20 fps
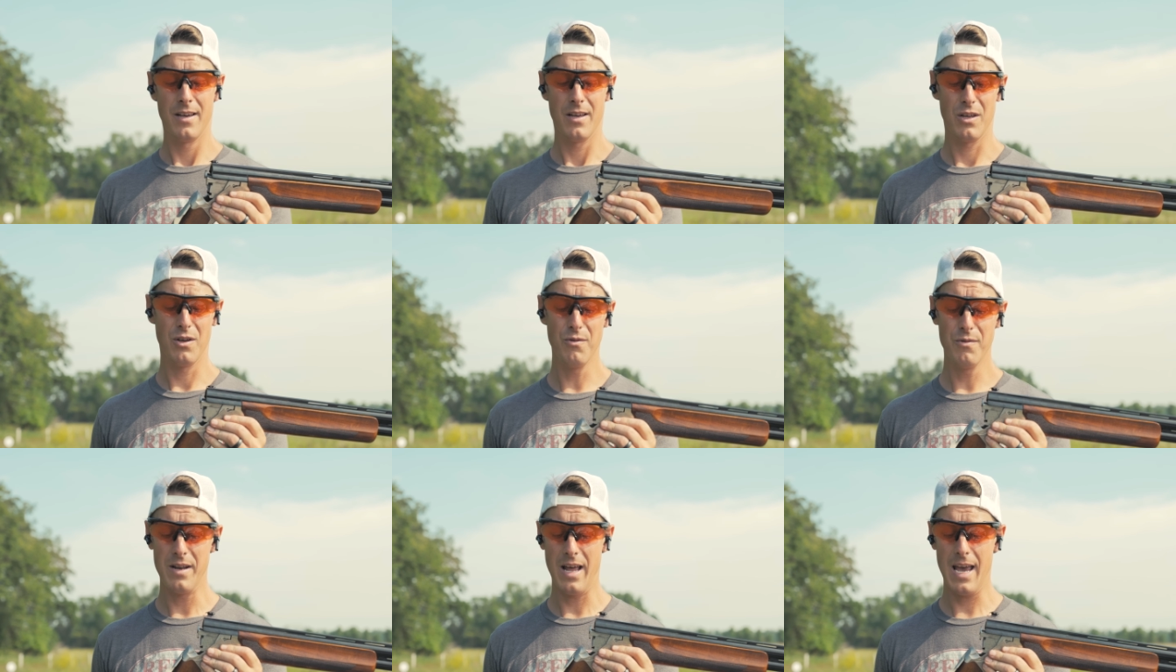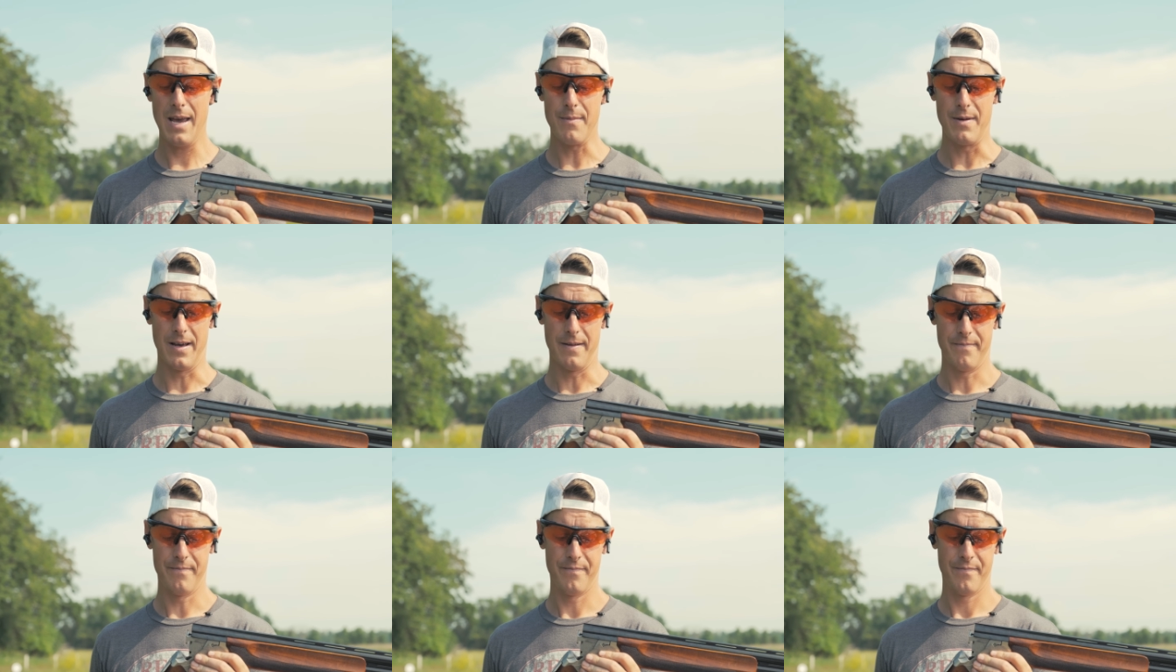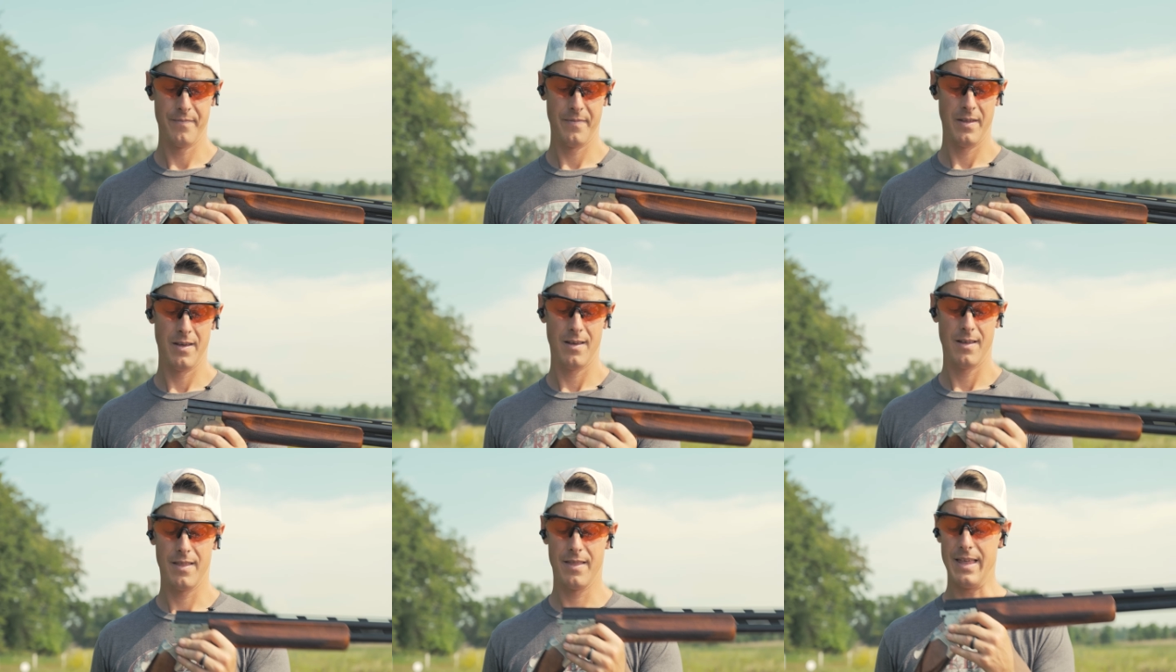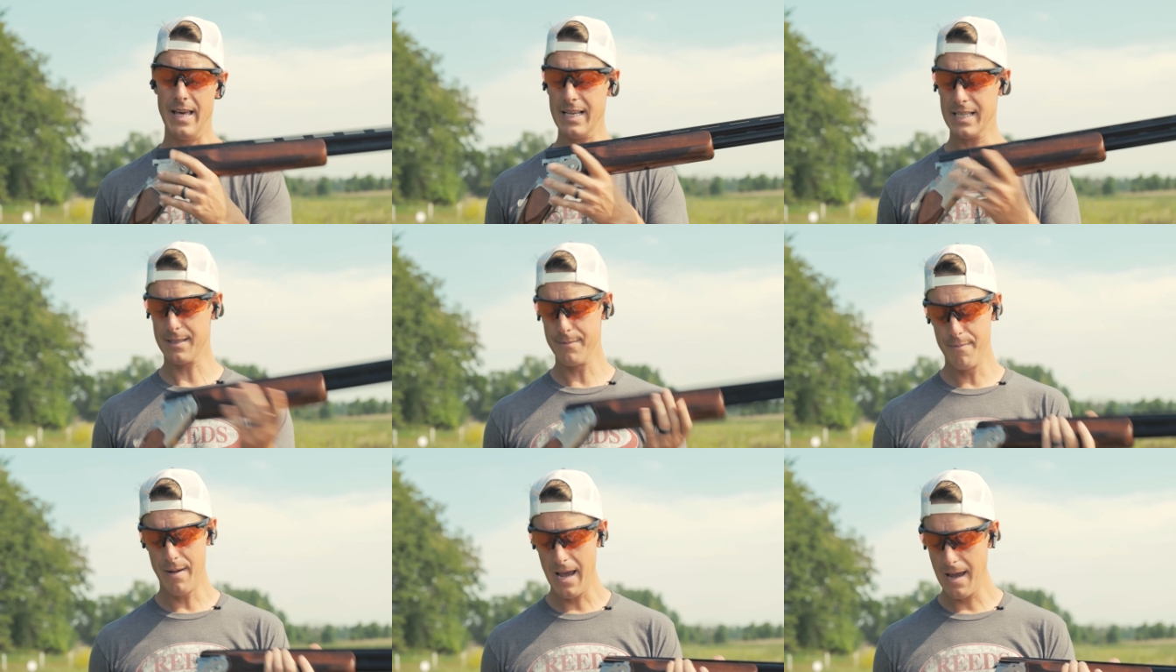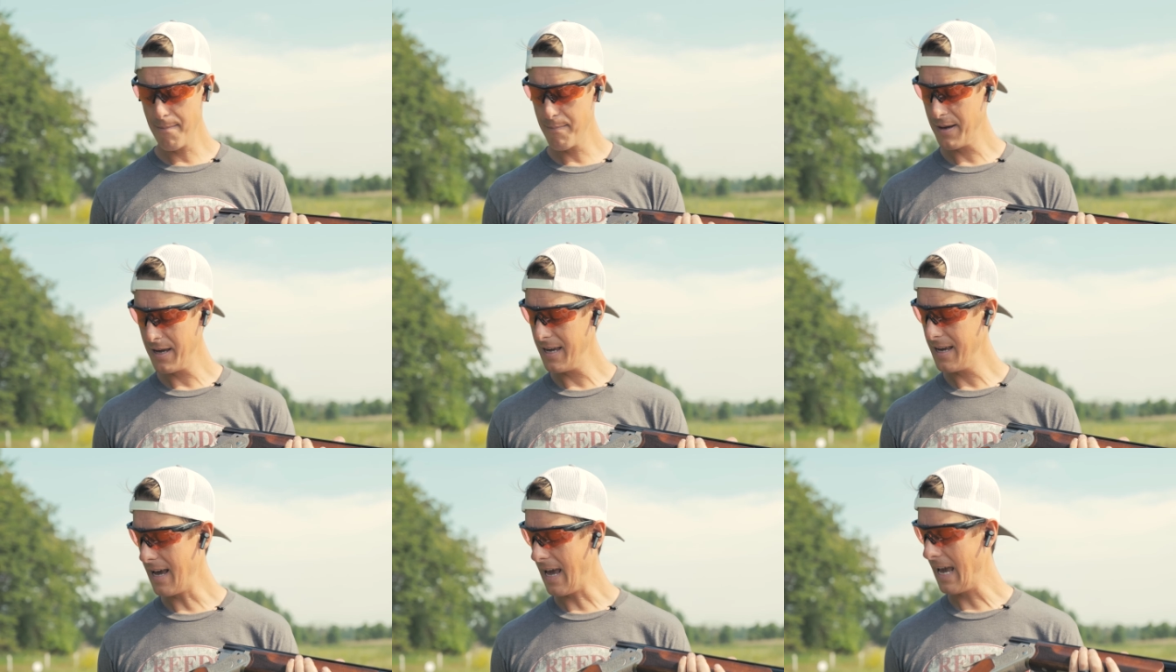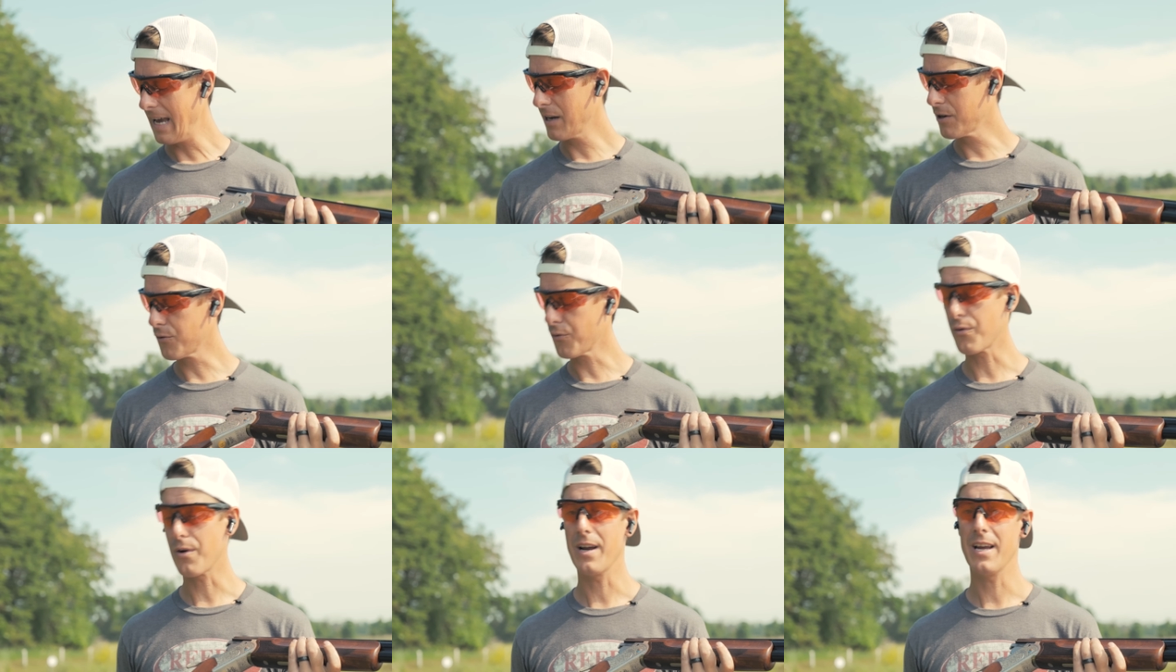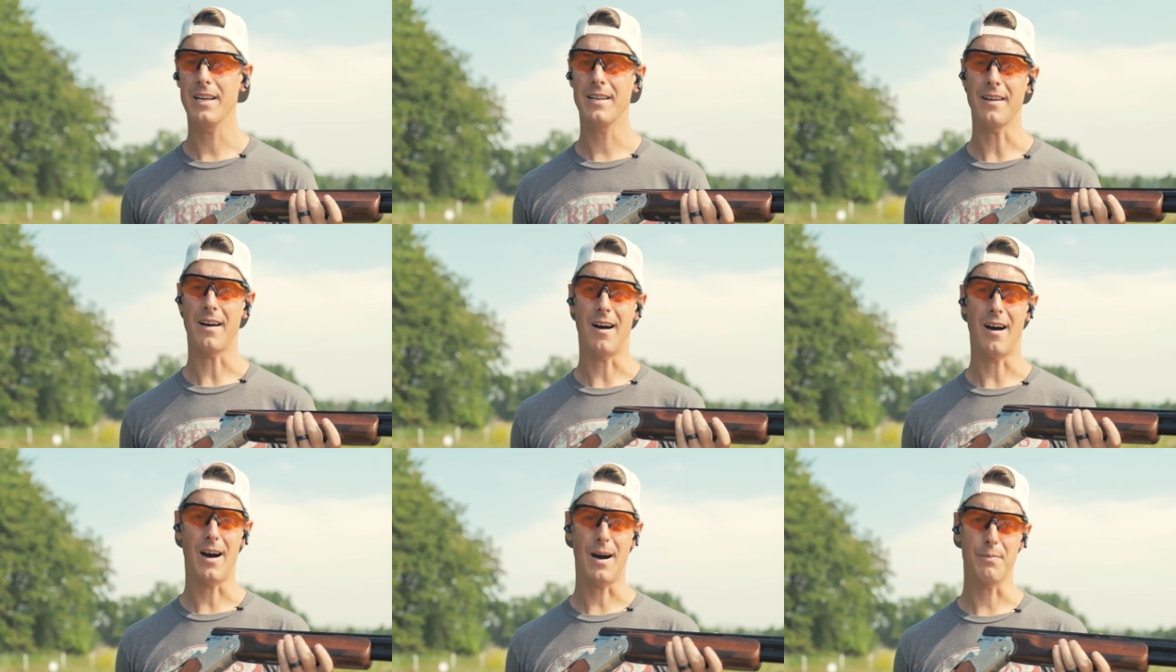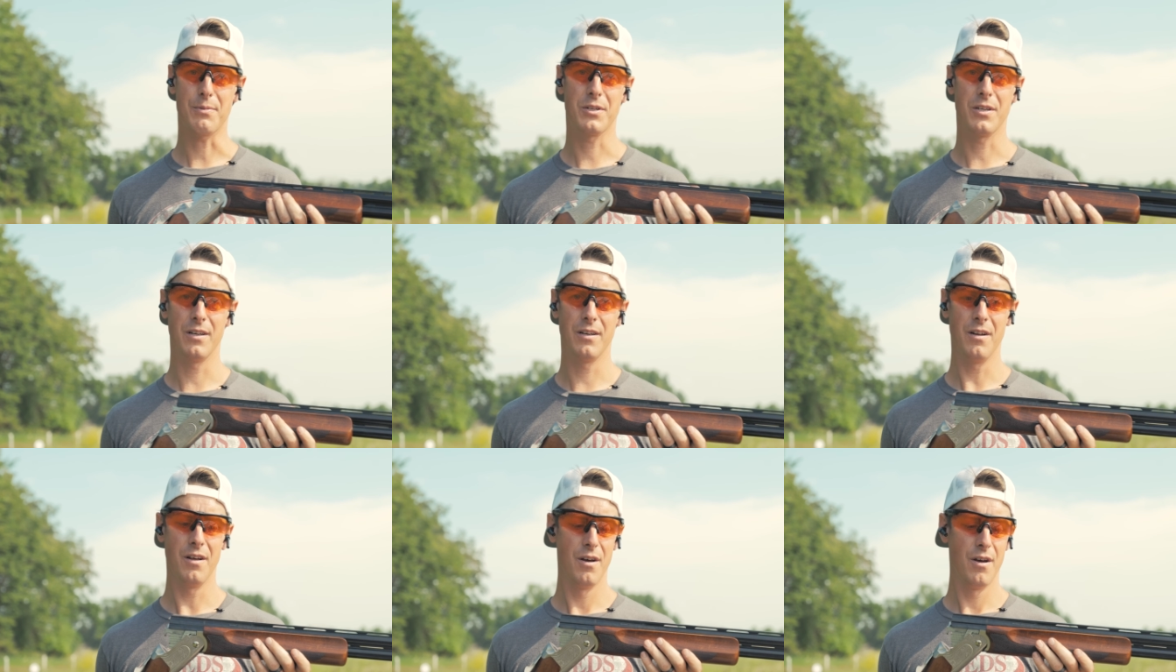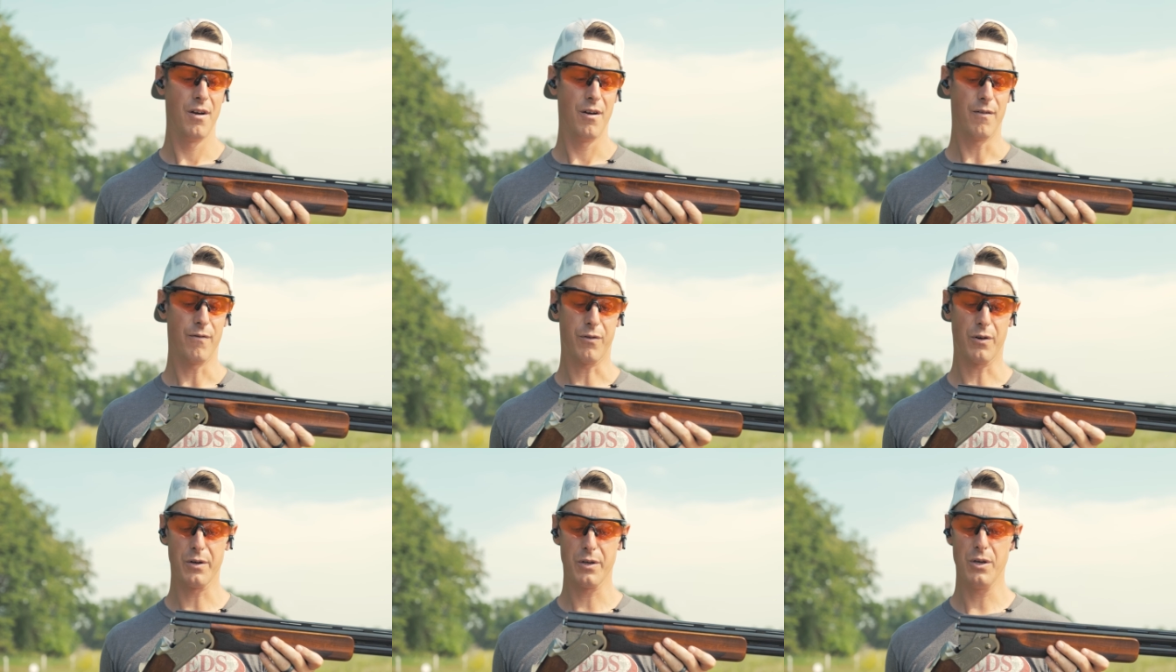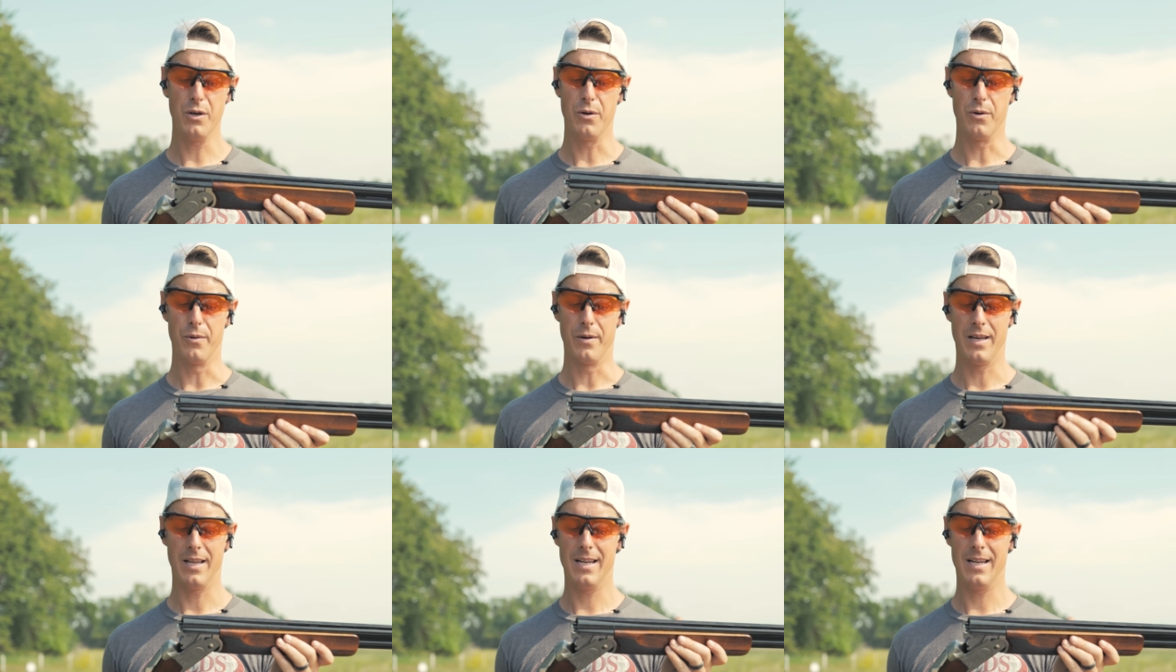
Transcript: you name it this may be a great option for you.